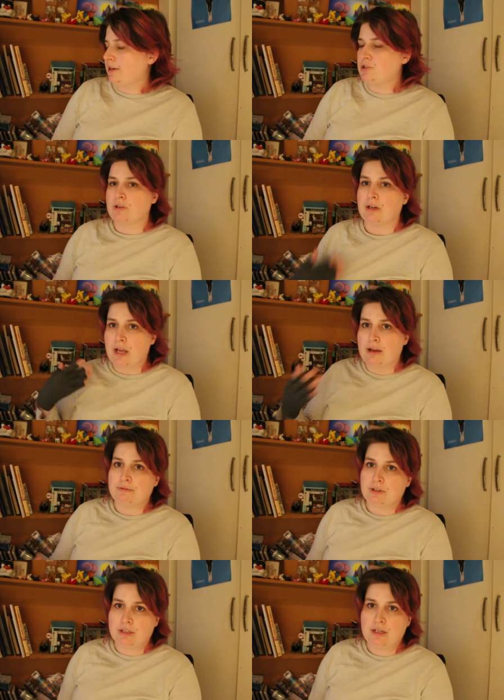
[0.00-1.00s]
extra
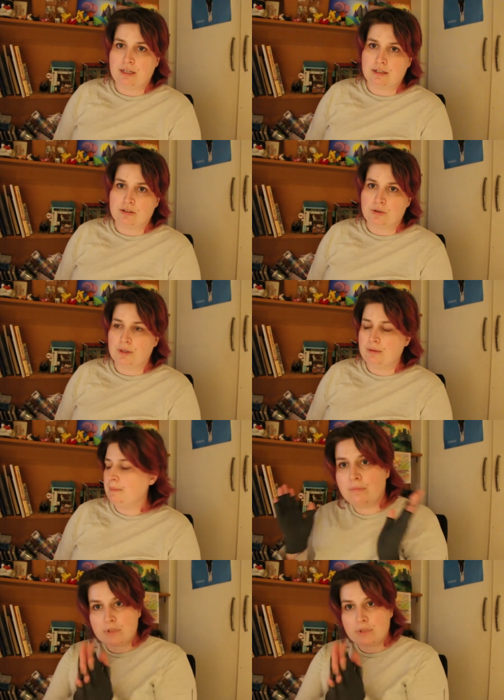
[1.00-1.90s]
effort into it.